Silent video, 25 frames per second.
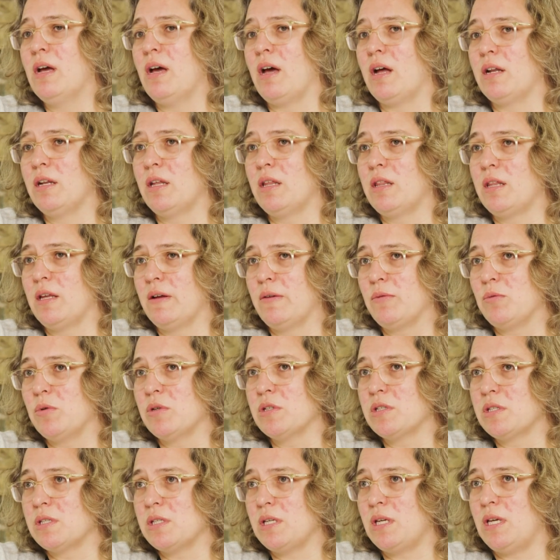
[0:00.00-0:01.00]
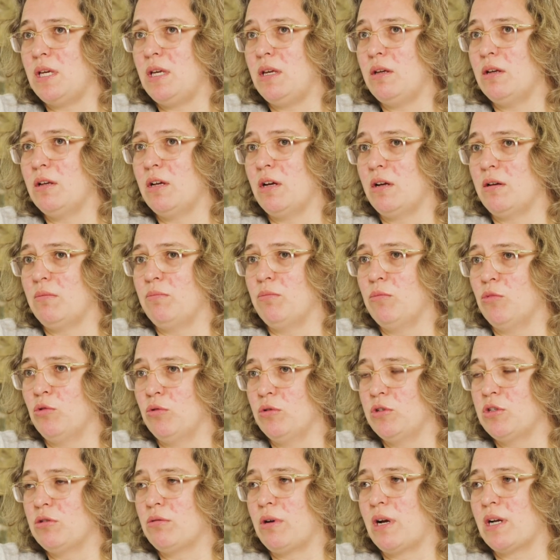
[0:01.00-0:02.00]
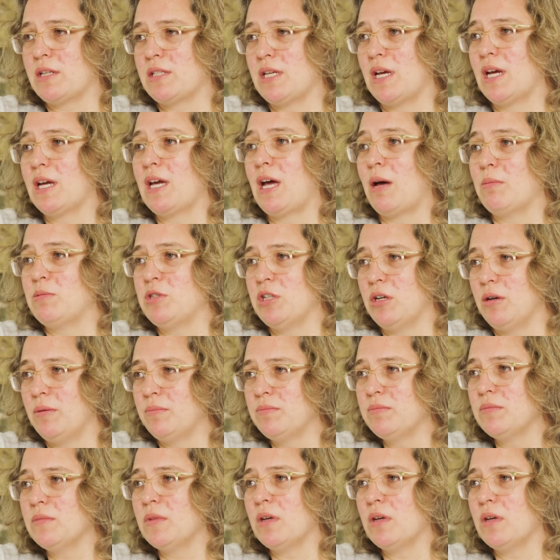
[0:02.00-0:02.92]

And I think we'll see more direct air capture.